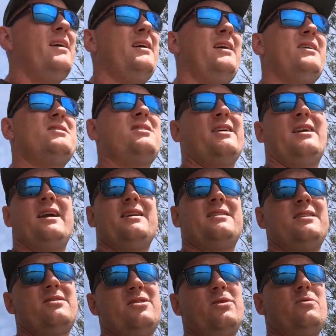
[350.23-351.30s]
it's
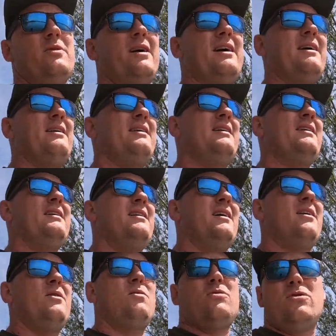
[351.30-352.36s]
connected to that,
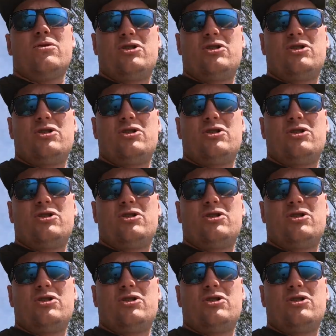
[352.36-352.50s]
and all your